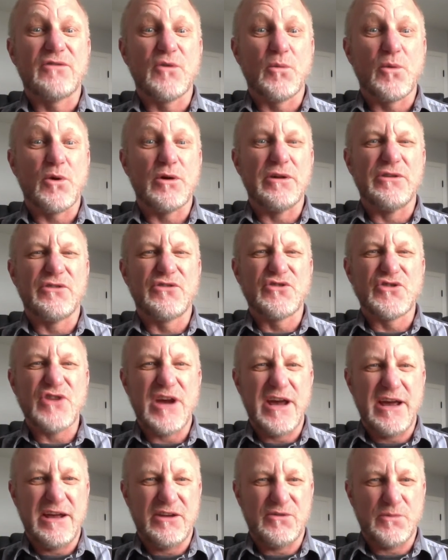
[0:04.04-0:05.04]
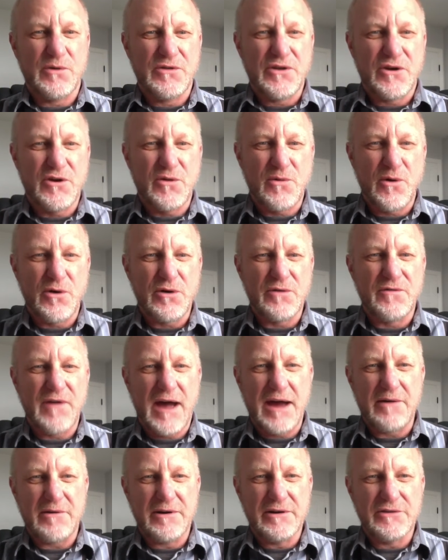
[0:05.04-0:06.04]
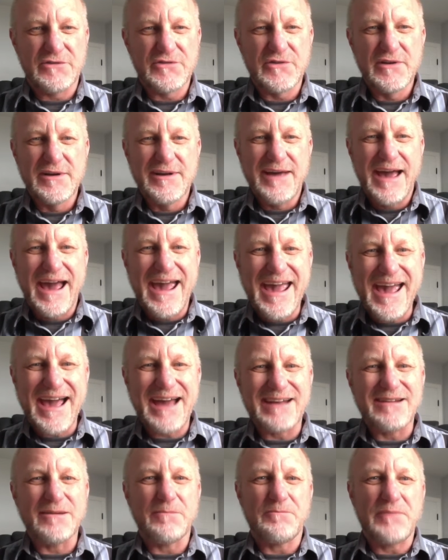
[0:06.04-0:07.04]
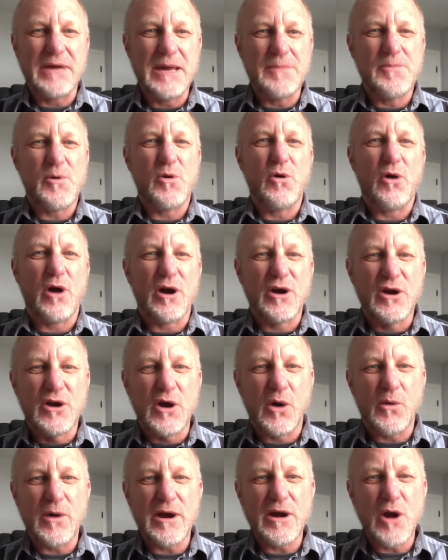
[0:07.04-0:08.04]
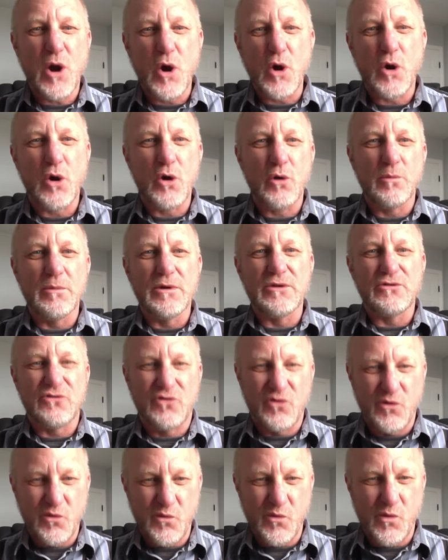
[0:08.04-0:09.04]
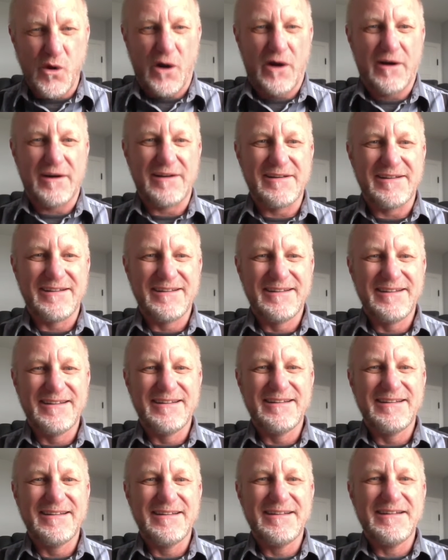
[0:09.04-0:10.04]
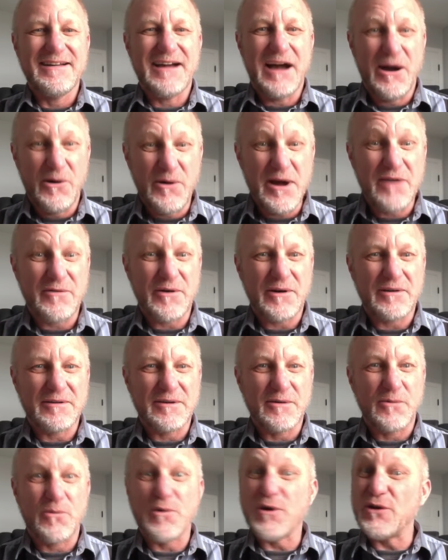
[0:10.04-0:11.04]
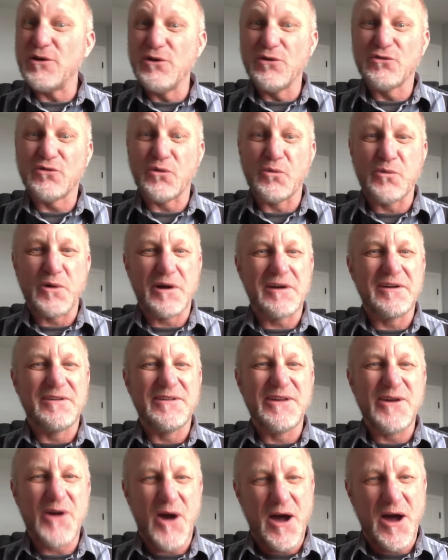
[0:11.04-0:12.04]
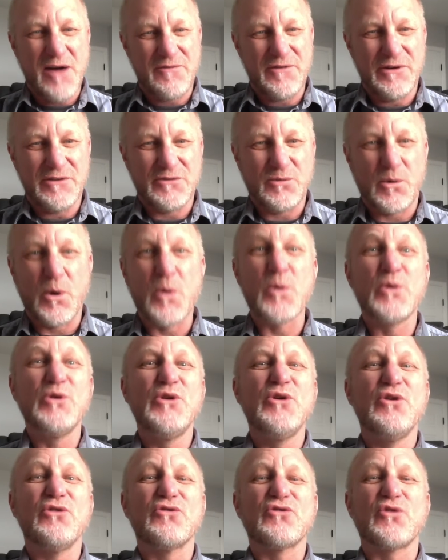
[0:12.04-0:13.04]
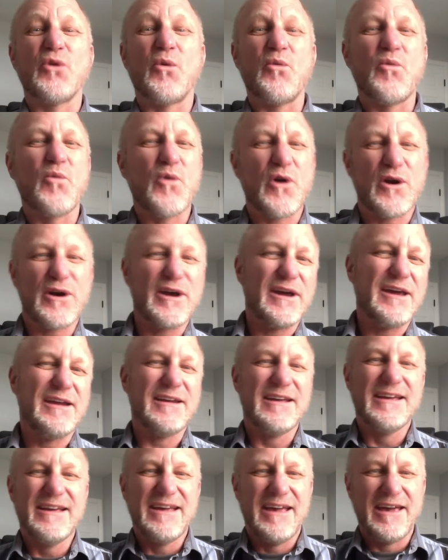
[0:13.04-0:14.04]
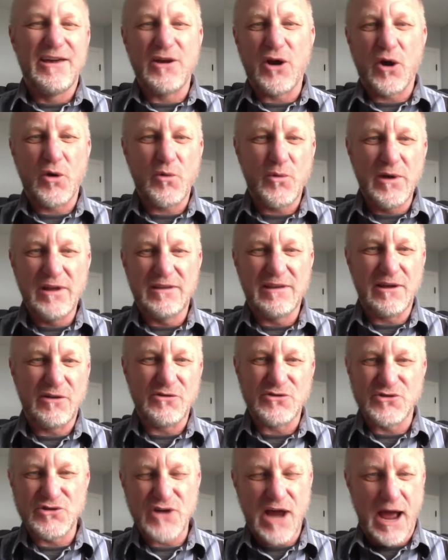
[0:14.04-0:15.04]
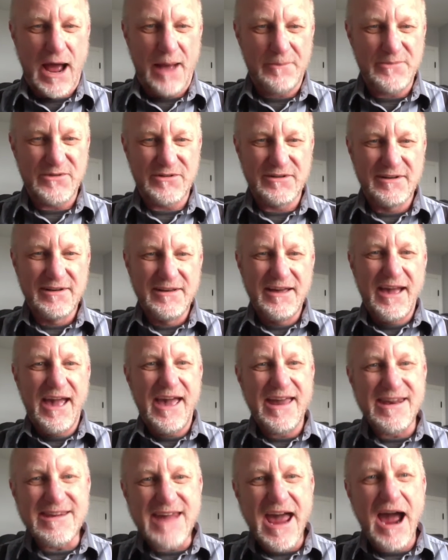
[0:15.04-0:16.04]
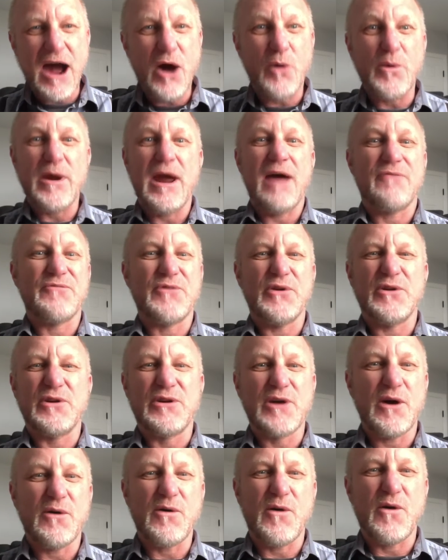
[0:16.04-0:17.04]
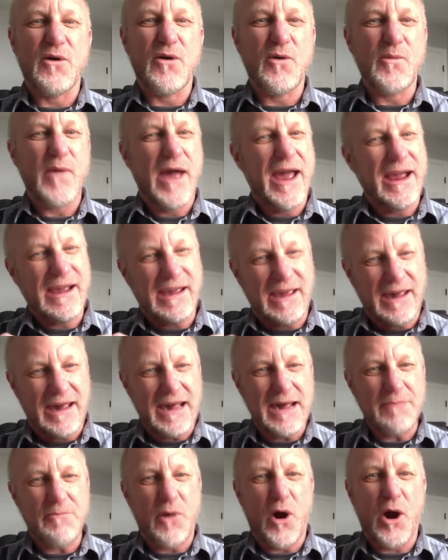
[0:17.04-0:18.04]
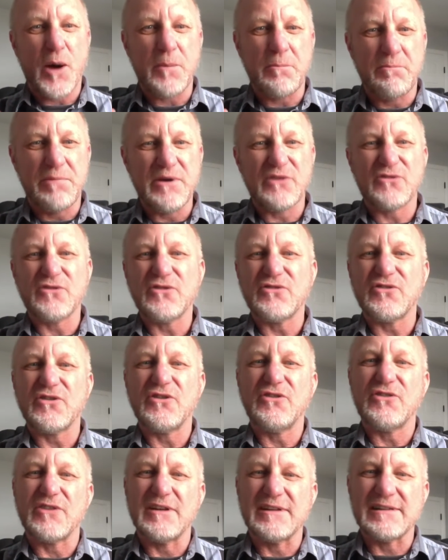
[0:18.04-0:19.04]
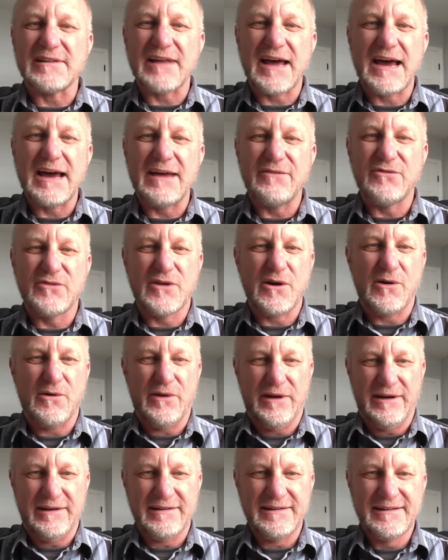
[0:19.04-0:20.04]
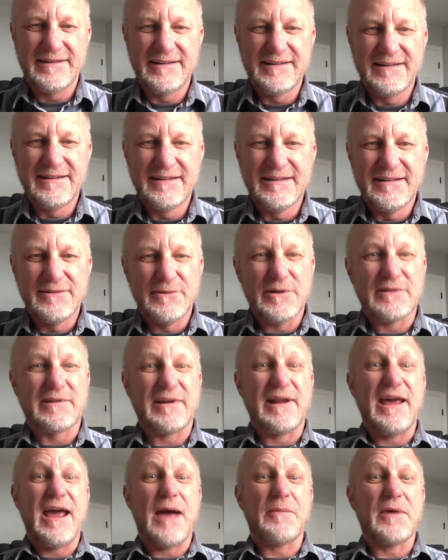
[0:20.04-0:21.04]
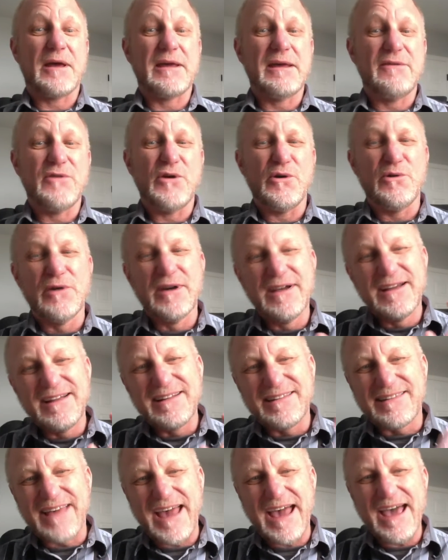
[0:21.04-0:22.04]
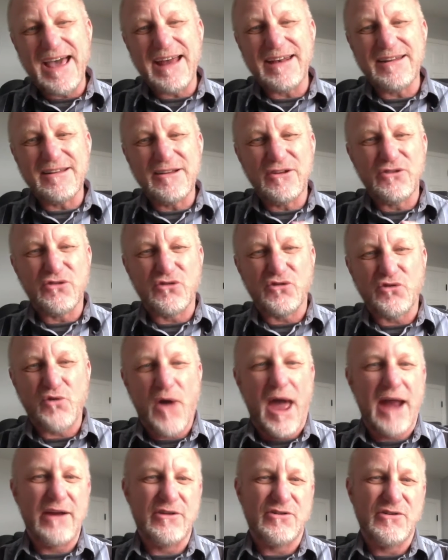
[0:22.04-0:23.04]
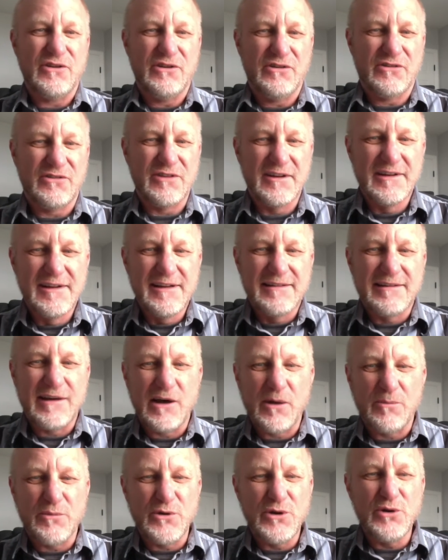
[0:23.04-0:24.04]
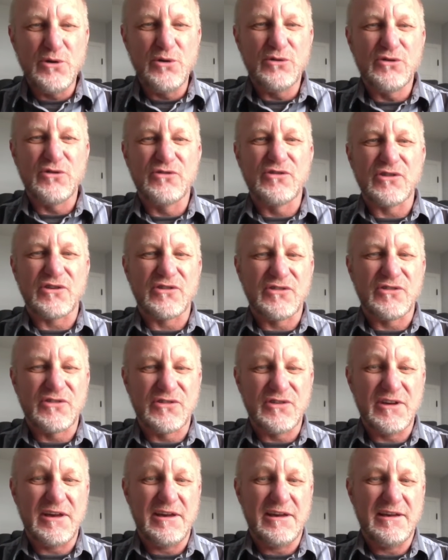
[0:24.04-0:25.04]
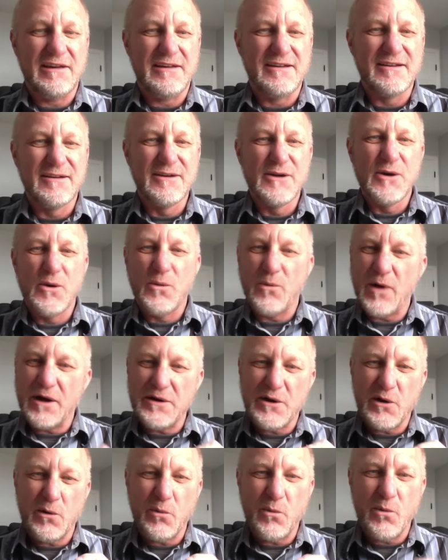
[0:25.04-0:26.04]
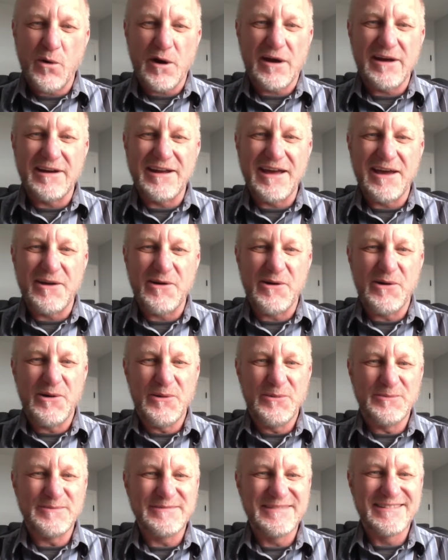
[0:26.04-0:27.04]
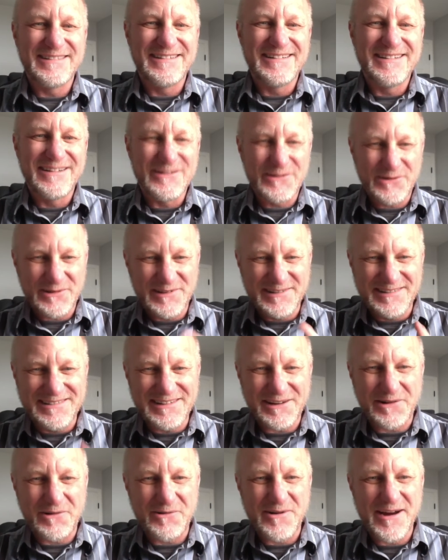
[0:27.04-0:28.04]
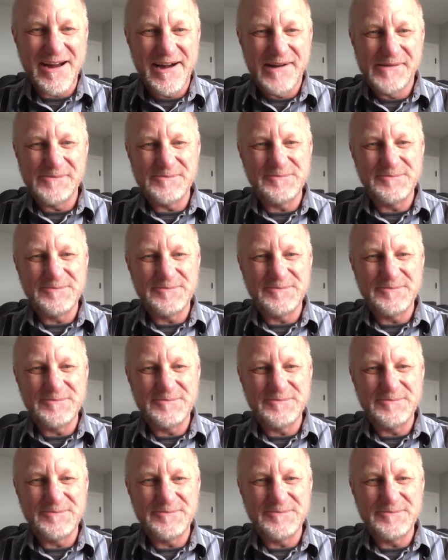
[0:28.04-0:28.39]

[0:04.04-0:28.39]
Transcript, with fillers: the world has changed with the coronavirus, and people are going home to work. However, we're used to working in the office. We're used to working in our retail shops, and now we have to go home and keep our businesses and lives going. Well, today I'm going to give you 10 strategies to help you to succeed while you're working at home. So stick around.